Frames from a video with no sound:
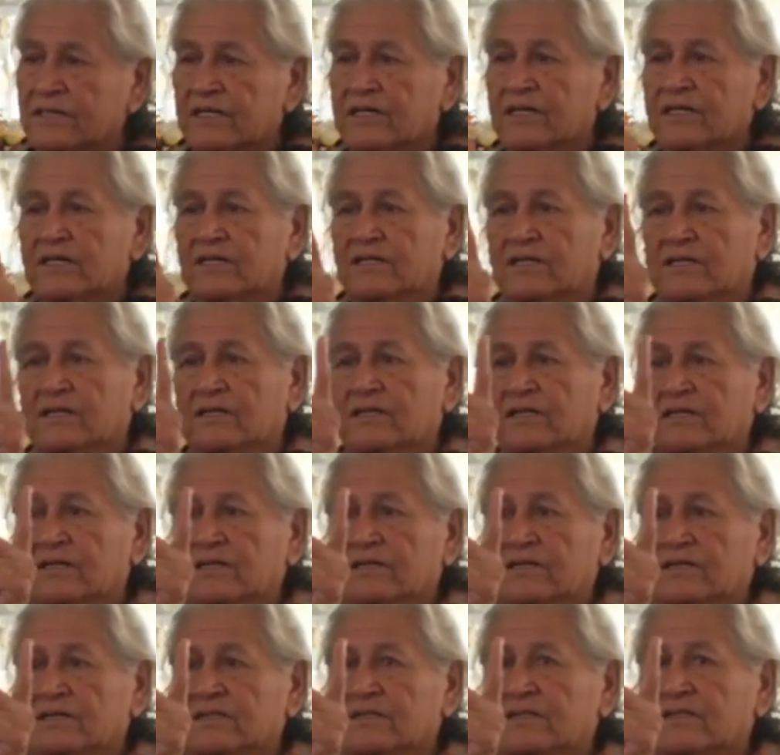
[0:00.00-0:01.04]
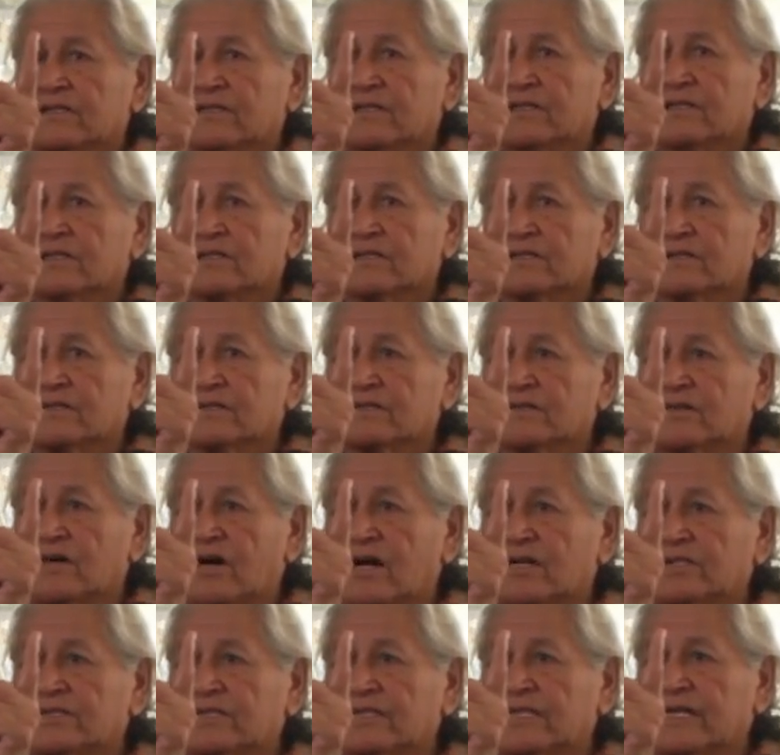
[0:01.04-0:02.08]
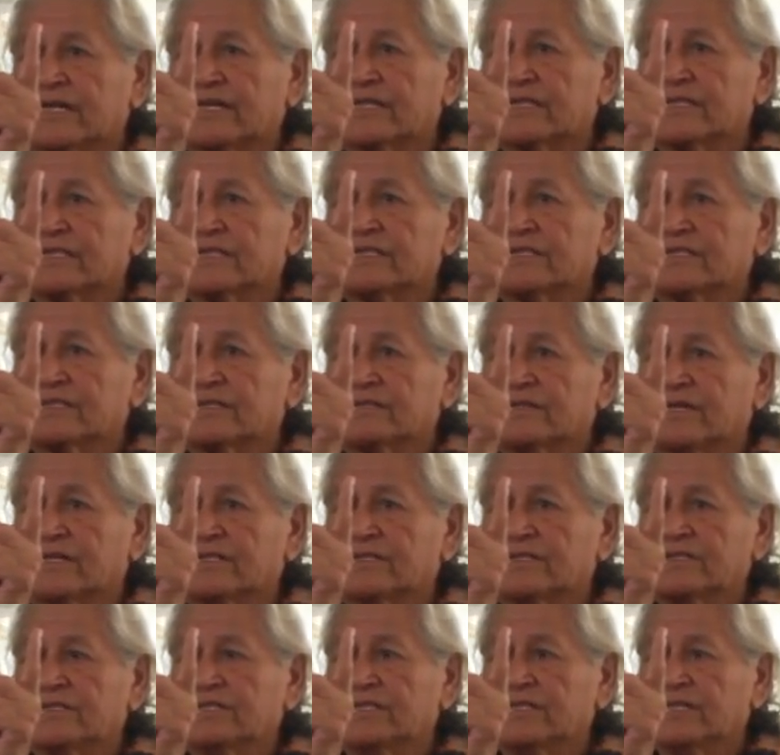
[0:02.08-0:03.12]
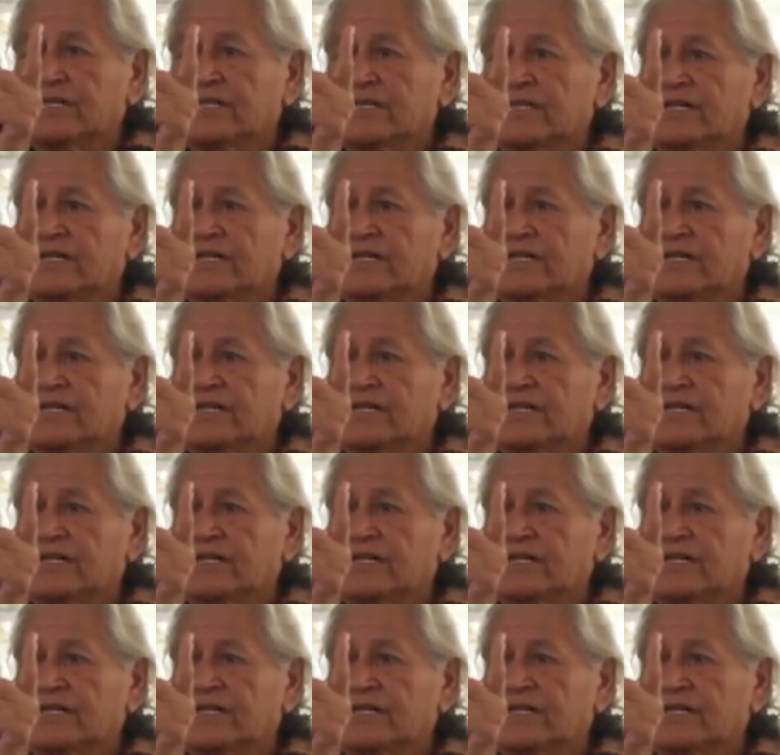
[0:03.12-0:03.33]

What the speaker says: a crotch, like this crotch.